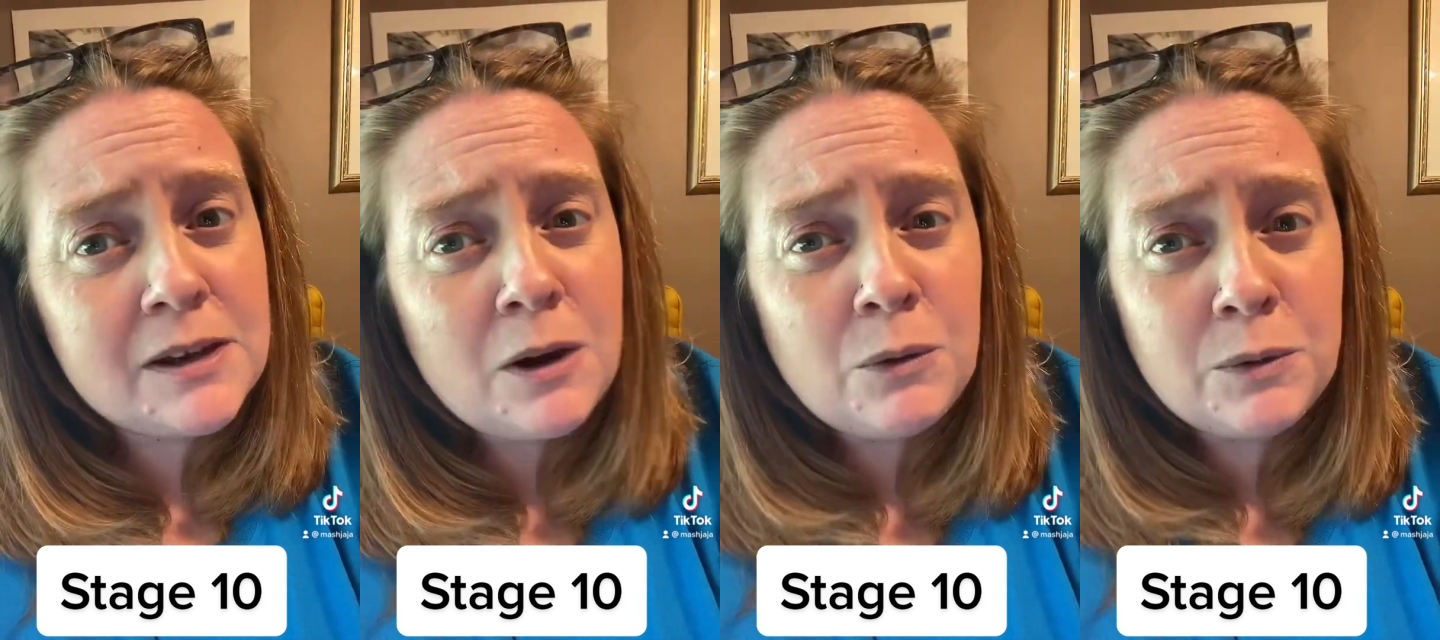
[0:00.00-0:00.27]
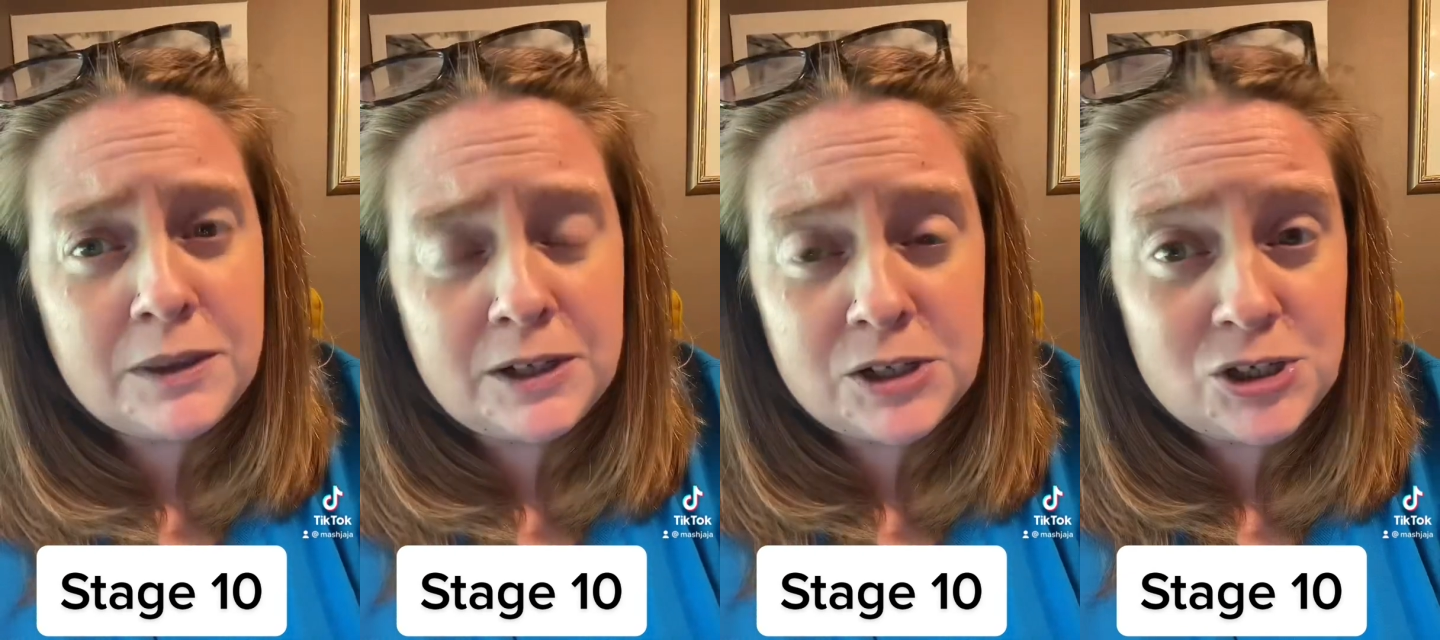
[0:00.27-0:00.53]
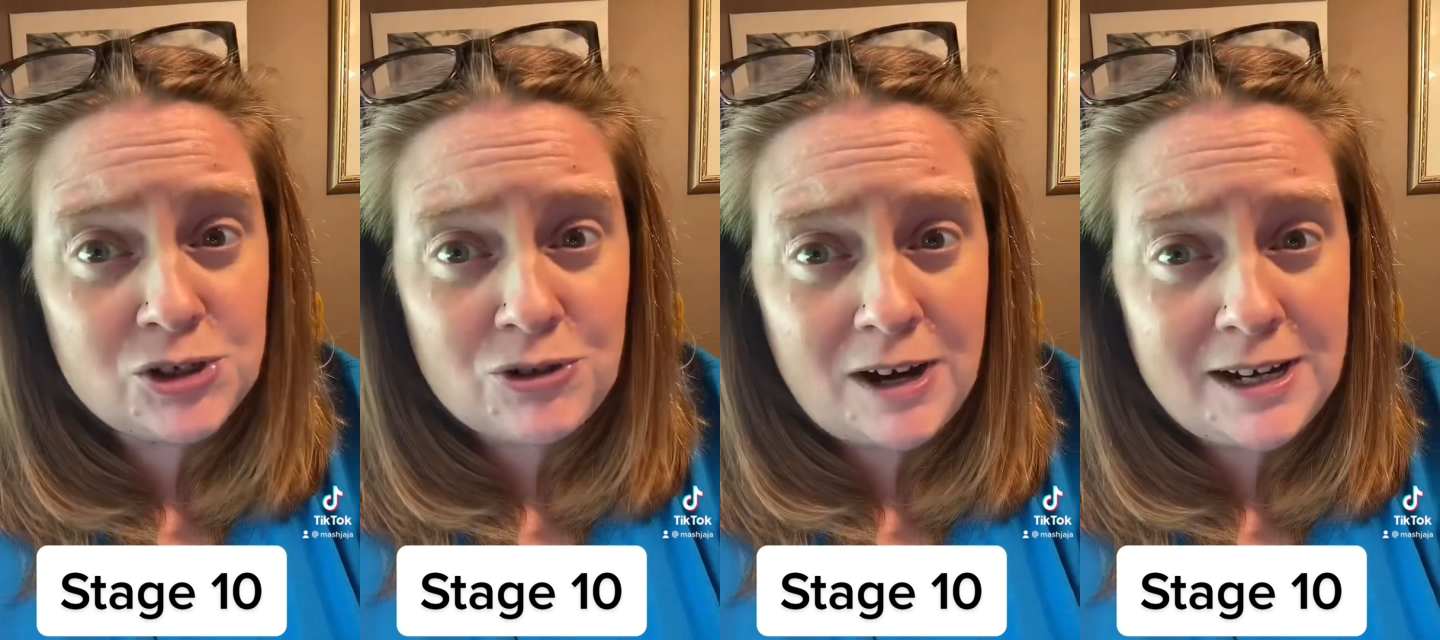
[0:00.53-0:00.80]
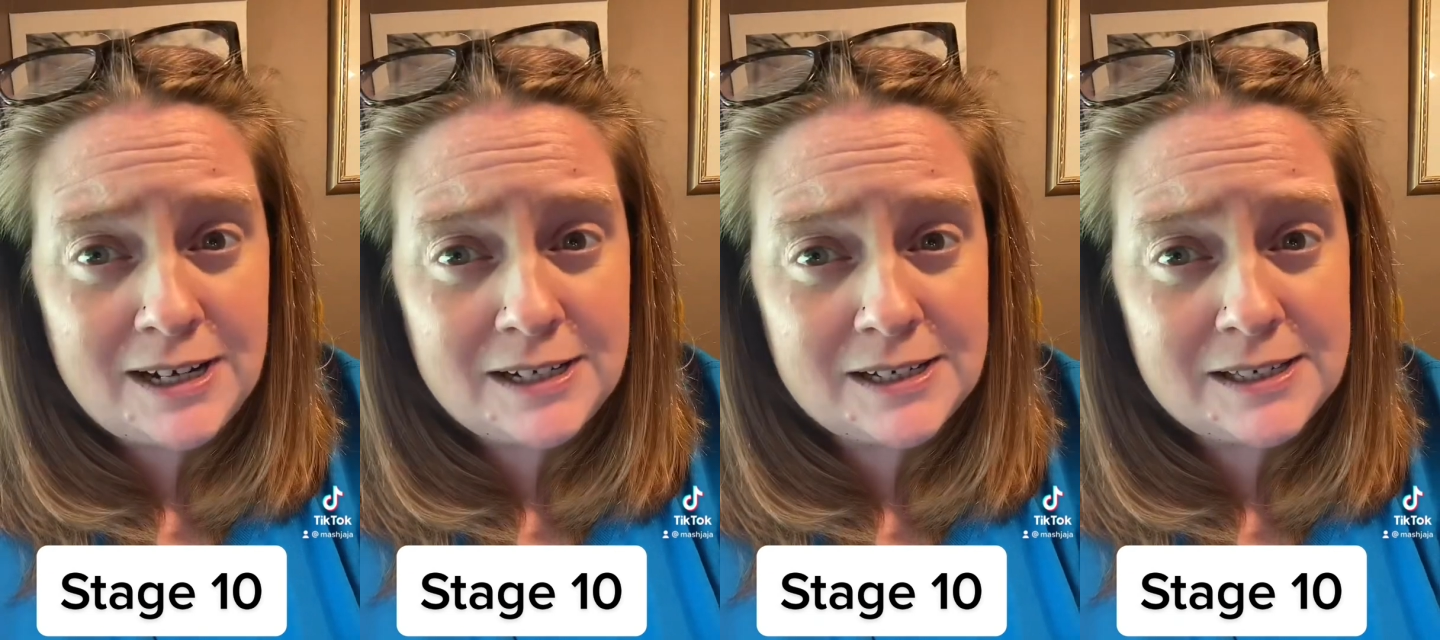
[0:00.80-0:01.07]
within
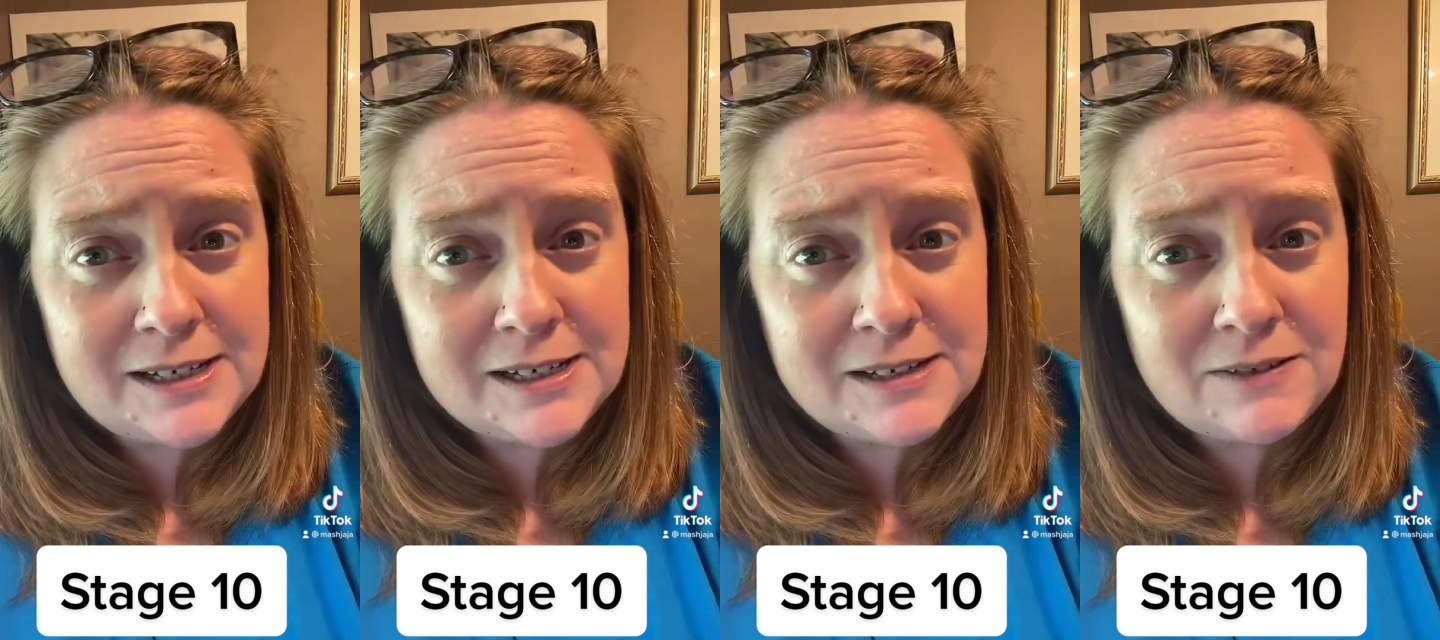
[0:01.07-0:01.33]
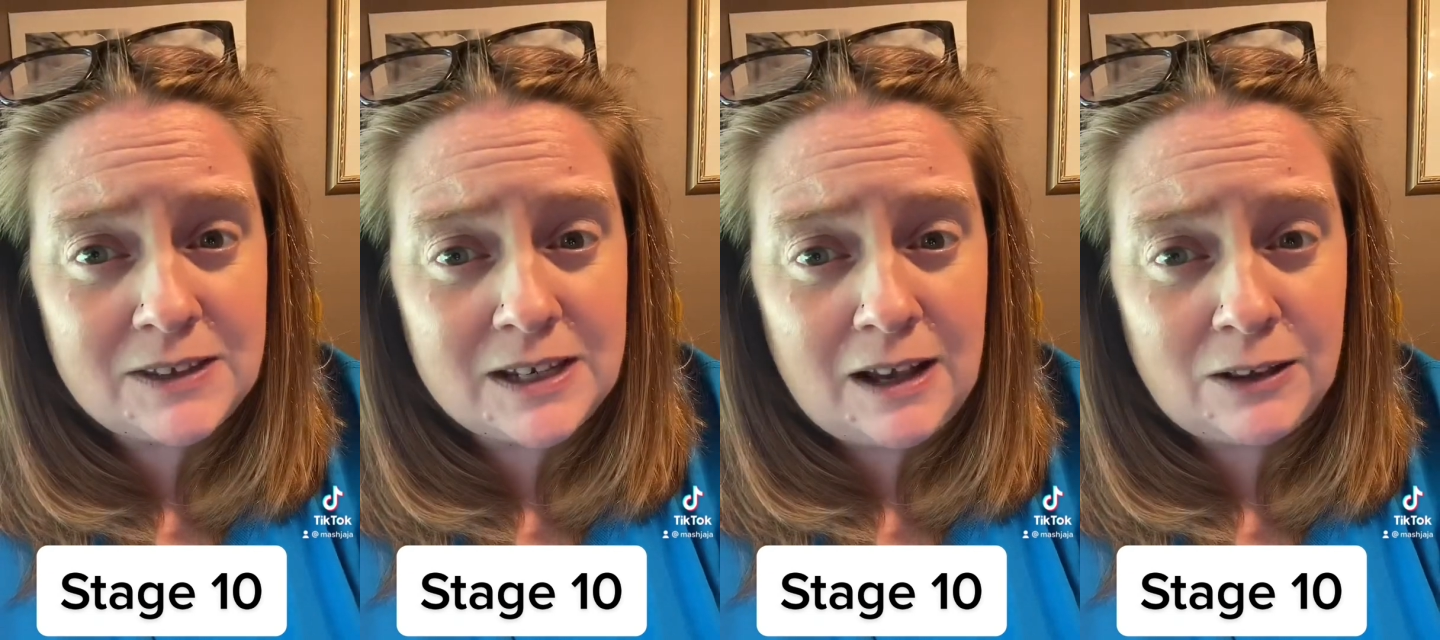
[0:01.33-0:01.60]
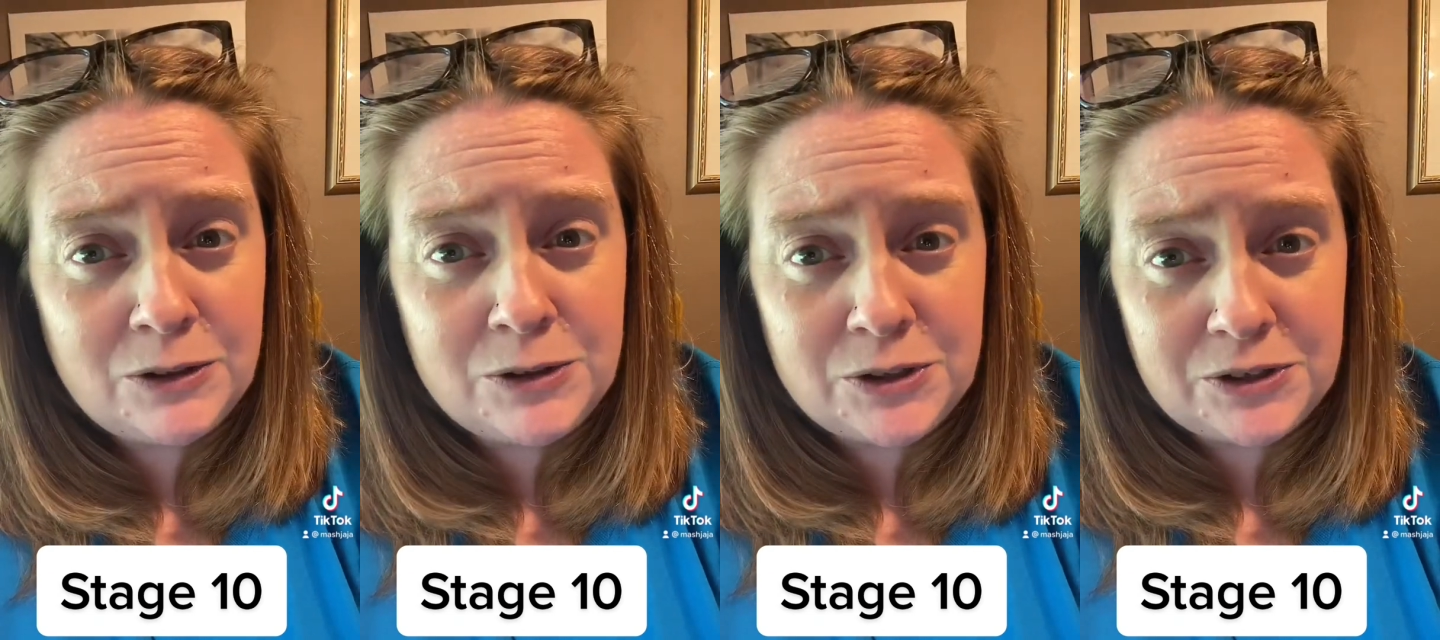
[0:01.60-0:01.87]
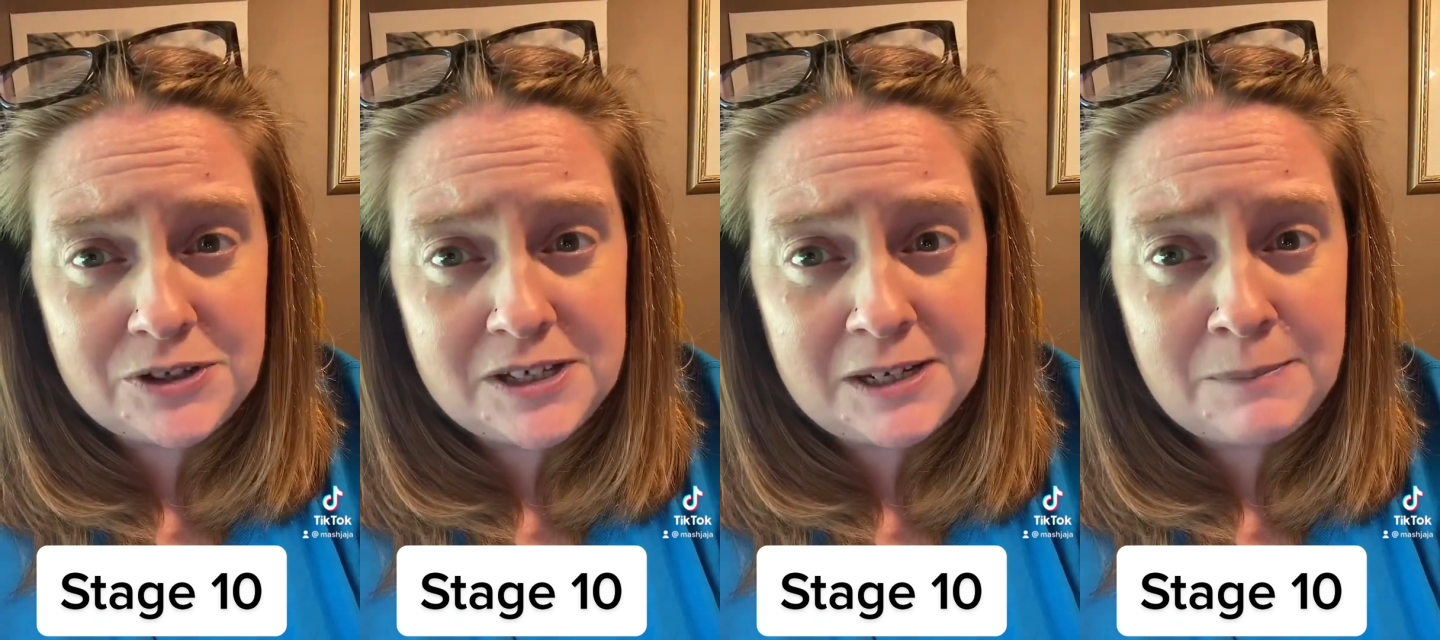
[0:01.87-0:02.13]
striking distance of the yellow
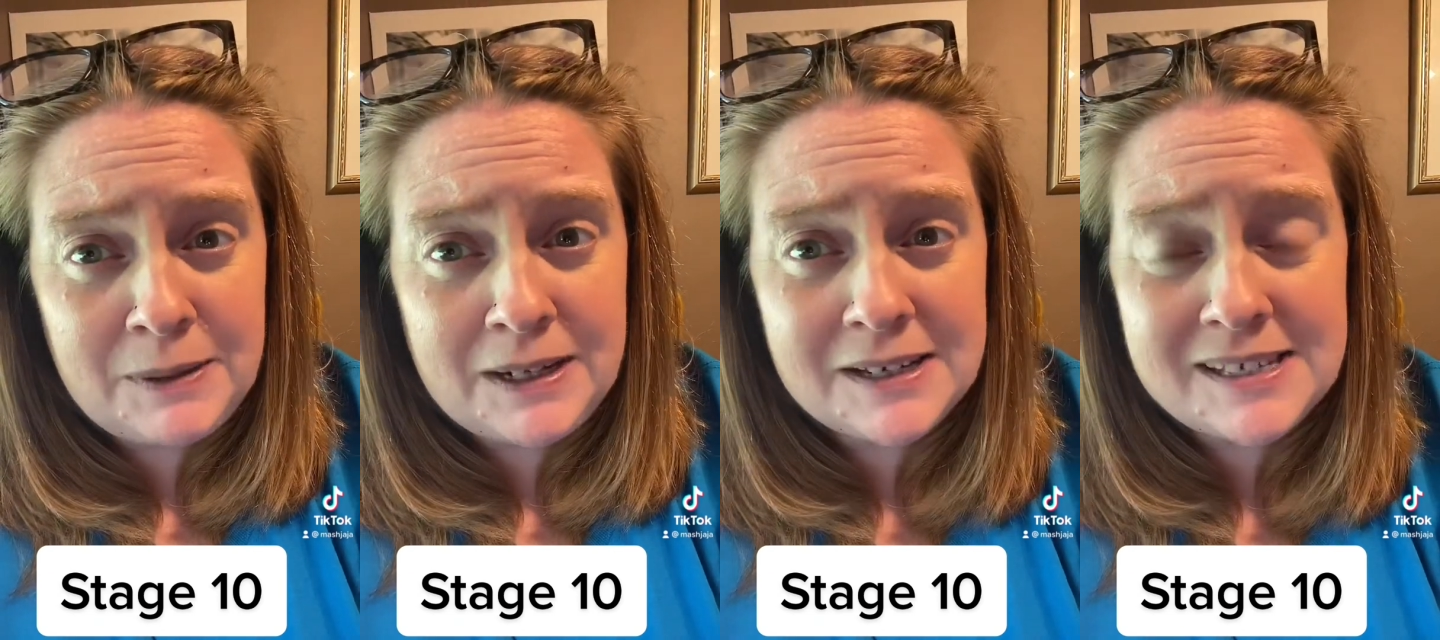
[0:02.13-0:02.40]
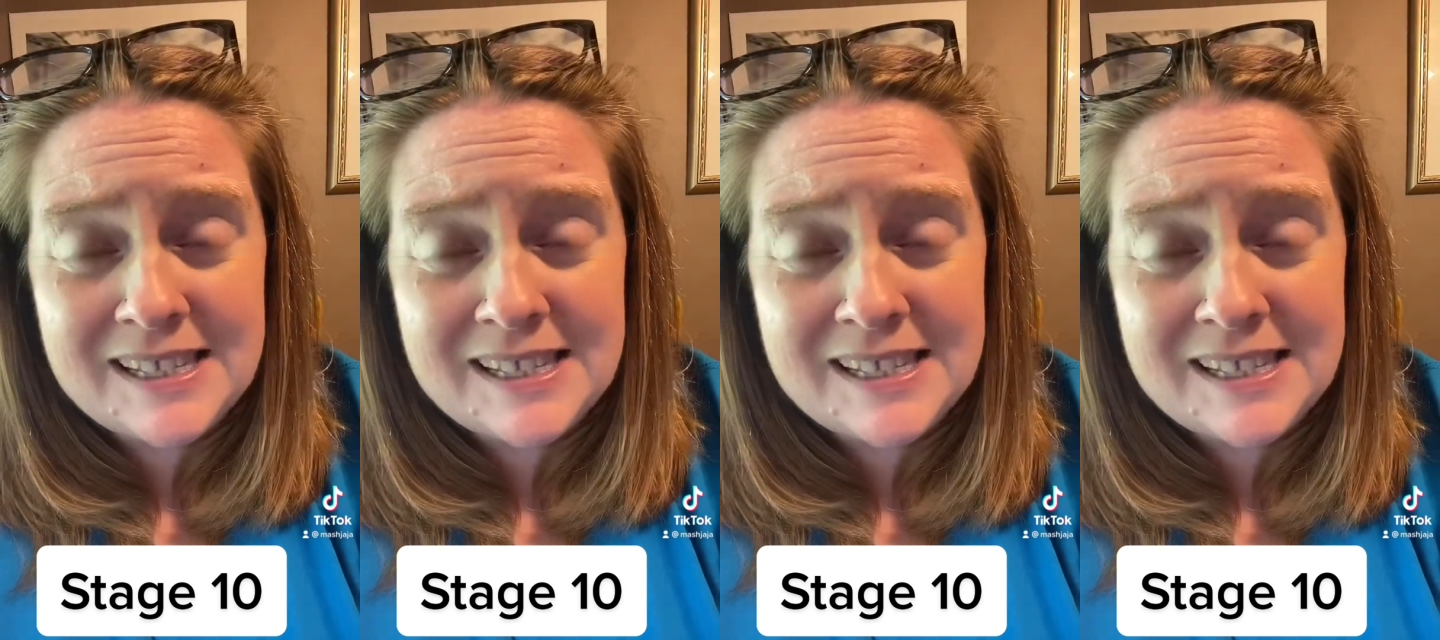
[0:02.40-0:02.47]
jersey because